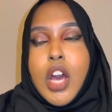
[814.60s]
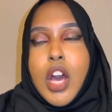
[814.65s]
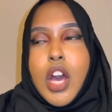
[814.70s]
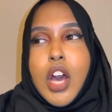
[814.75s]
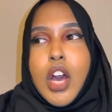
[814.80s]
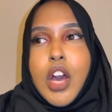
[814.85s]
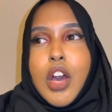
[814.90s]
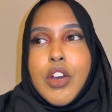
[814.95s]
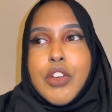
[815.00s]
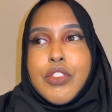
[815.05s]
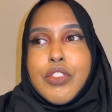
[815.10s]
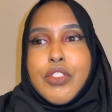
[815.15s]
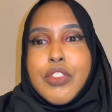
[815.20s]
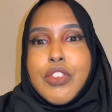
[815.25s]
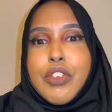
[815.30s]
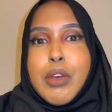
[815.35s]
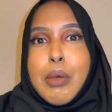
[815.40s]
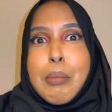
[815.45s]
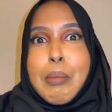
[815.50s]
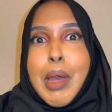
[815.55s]

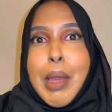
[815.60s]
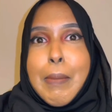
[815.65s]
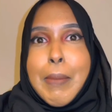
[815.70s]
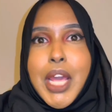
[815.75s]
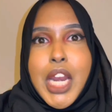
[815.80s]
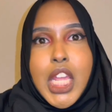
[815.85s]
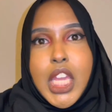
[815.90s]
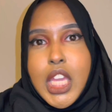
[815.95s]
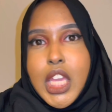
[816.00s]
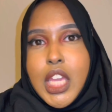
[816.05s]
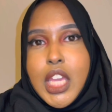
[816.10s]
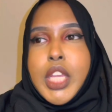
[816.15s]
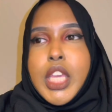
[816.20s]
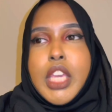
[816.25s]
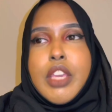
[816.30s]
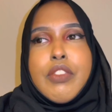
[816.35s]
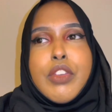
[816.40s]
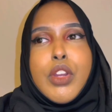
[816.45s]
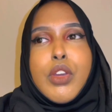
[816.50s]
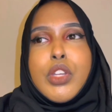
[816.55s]
of my money.
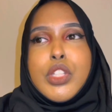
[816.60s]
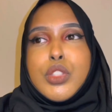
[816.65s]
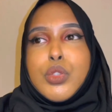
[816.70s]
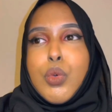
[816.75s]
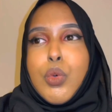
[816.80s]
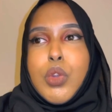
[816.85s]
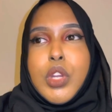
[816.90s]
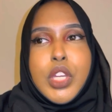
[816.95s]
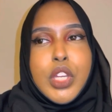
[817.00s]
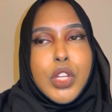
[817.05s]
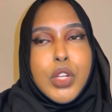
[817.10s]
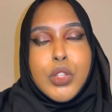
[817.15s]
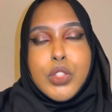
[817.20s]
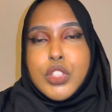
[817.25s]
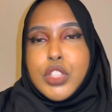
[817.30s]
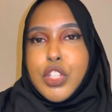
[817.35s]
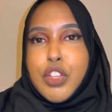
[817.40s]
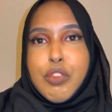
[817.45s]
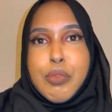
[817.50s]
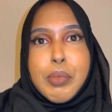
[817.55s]
Even though it's
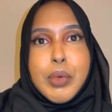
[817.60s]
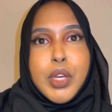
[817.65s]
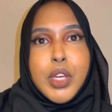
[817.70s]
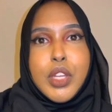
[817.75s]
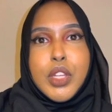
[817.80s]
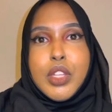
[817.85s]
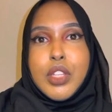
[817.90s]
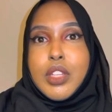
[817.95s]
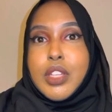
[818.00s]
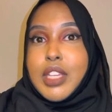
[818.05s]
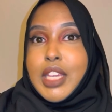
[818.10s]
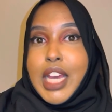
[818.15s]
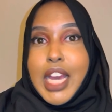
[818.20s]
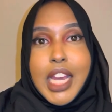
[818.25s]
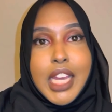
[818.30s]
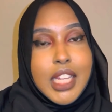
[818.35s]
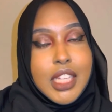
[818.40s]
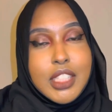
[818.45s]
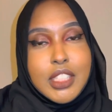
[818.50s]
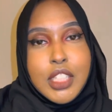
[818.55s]
all-inclusive, but,
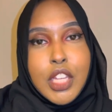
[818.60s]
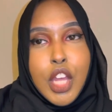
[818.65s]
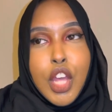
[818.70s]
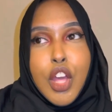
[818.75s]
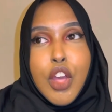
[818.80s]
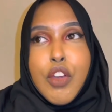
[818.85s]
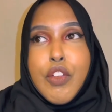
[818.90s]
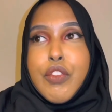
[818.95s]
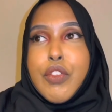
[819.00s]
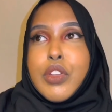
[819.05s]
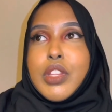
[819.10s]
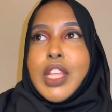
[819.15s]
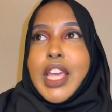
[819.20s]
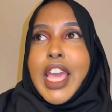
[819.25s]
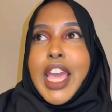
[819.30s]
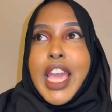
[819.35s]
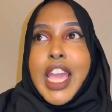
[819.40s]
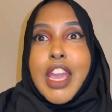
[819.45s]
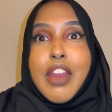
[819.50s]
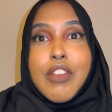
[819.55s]
guys, for
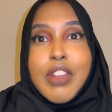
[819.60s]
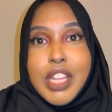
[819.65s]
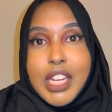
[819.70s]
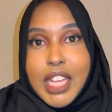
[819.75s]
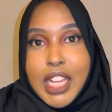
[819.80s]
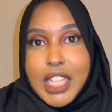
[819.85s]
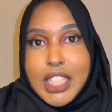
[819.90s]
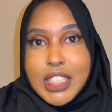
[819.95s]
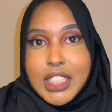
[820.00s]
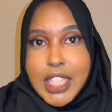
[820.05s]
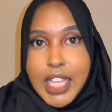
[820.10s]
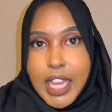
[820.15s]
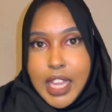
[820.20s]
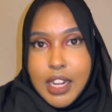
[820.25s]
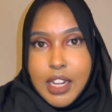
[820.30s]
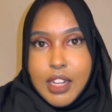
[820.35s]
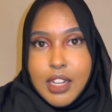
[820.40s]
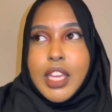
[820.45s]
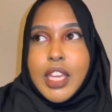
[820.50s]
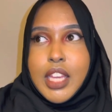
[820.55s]
the area that it's
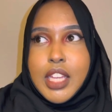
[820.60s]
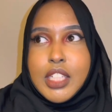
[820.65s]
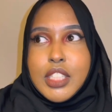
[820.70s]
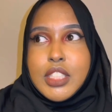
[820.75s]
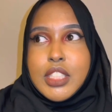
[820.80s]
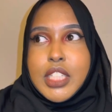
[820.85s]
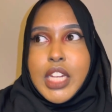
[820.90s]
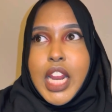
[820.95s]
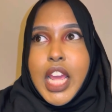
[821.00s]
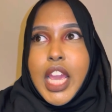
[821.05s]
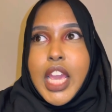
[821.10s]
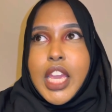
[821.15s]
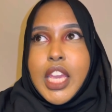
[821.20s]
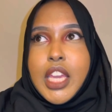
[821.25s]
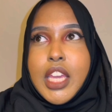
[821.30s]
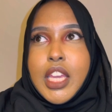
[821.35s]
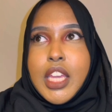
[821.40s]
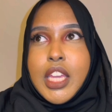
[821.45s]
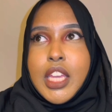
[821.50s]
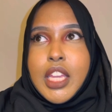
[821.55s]
in, it's,
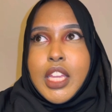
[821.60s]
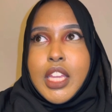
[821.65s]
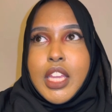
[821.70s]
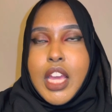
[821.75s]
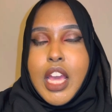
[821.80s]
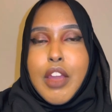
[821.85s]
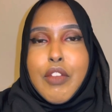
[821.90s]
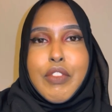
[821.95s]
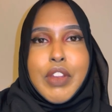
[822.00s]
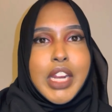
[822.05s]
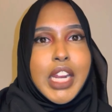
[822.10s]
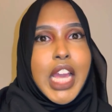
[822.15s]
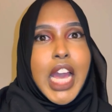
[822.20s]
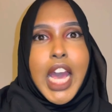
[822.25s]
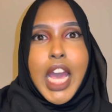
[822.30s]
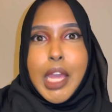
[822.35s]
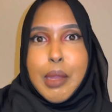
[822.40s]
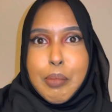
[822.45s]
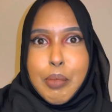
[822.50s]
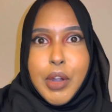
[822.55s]
like, a really
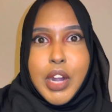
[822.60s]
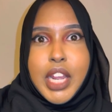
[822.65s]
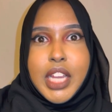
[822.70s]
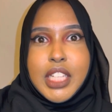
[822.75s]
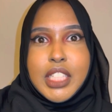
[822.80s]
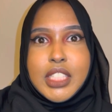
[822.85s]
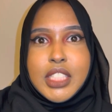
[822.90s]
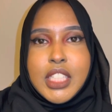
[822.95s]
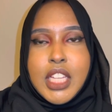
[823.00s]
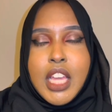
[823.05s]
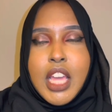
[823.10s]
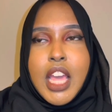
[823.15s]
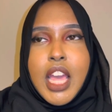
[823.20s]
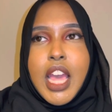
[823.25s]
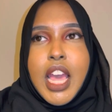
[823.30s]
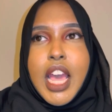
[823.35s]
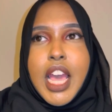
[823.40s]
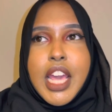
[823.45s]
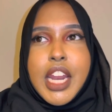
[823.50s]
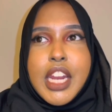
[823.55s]
high price.
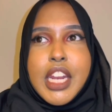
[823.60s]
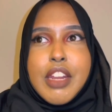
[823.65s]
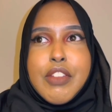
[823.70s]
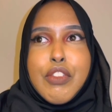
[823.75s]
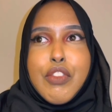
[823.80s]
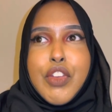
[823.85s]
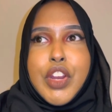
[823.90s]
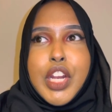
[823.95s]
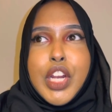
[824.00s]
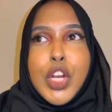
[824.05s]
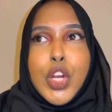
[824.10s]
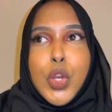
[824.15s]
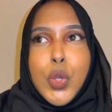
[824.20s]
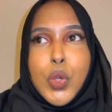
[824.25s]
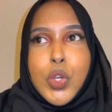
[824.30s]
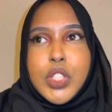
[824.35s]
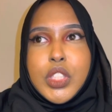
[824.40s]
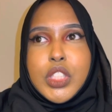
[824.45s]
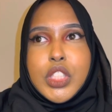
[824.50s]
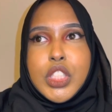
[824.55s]
And I never really
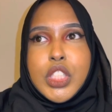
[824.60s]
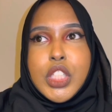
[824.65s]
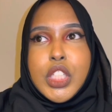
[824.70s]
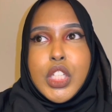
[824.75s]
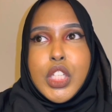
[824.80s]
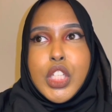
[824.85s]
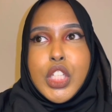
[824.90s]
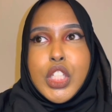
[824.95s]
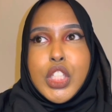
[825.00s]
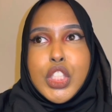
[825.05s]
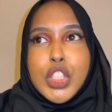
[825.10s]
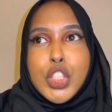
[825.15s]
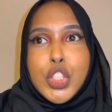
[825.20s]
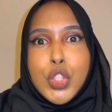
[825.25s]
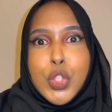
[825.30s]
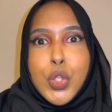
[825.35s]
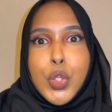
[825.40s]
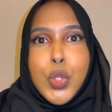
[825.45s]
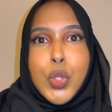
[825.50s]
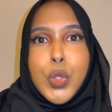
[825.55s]
looked
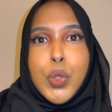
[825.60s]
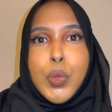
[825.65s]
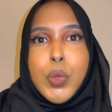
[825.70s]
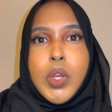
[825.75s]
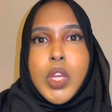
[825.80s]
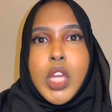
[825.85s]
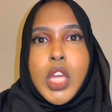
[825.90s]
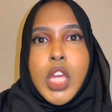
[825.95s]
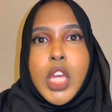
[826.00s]
too